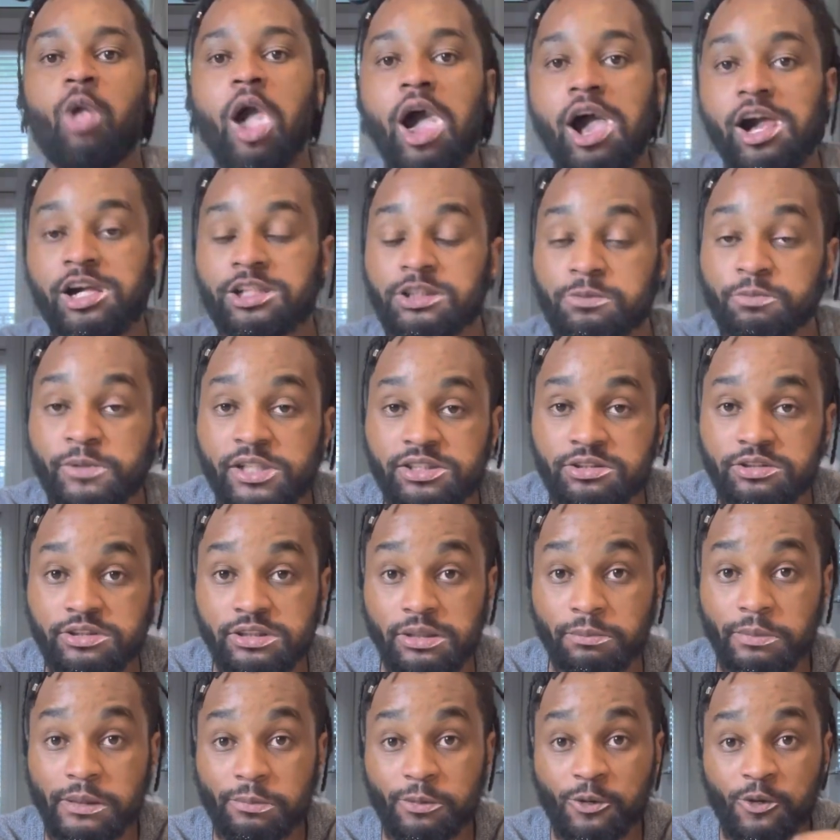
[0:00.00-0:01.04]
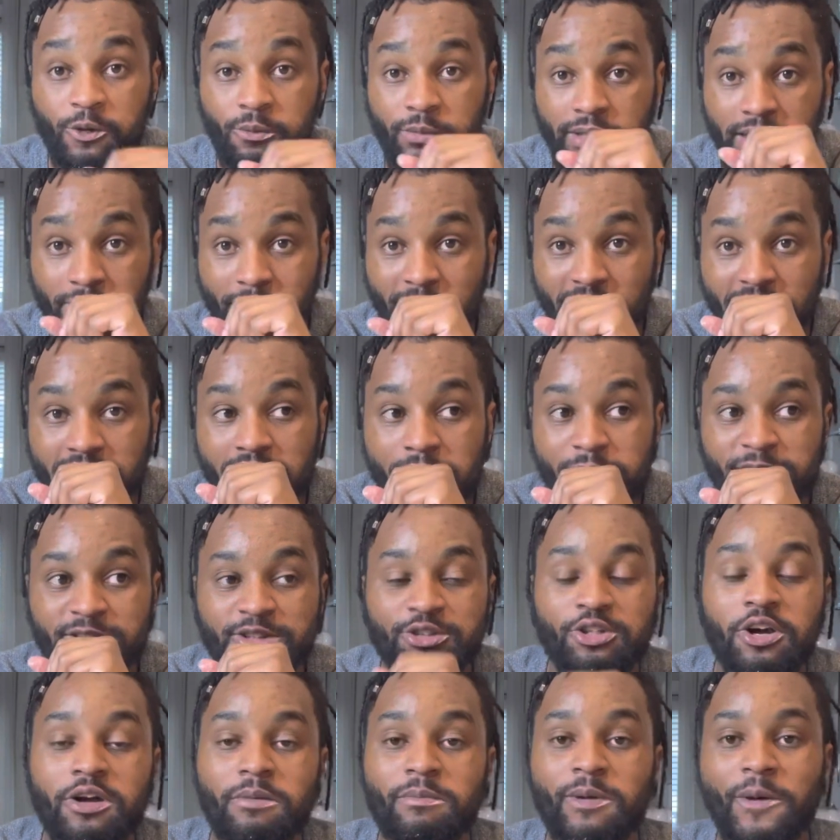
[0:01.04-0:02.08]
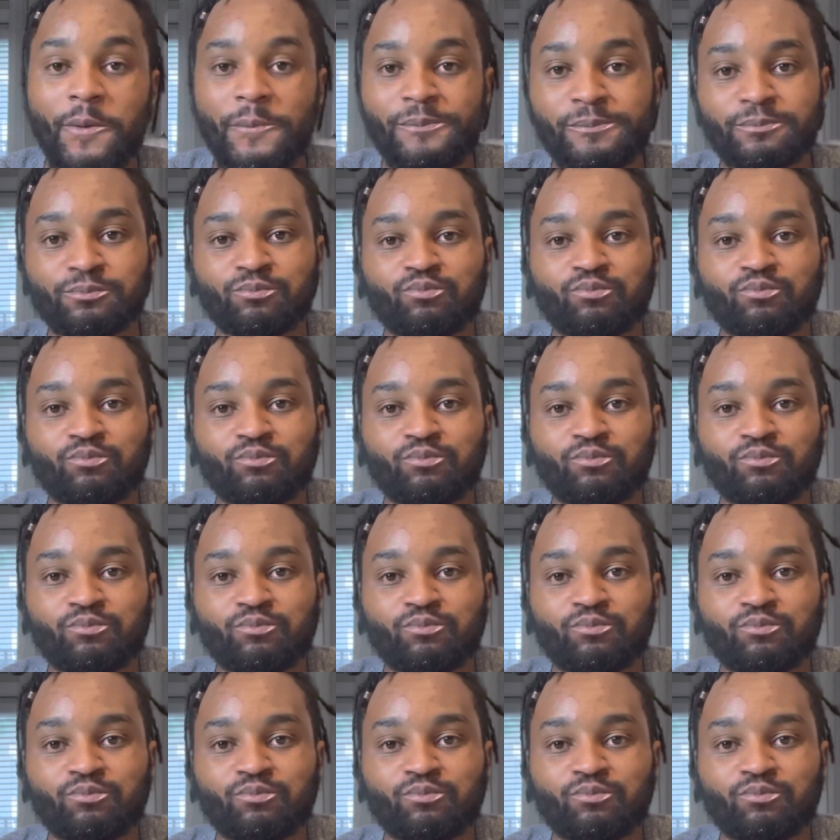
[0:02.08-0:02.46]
Especially the people who be in my comments talking about,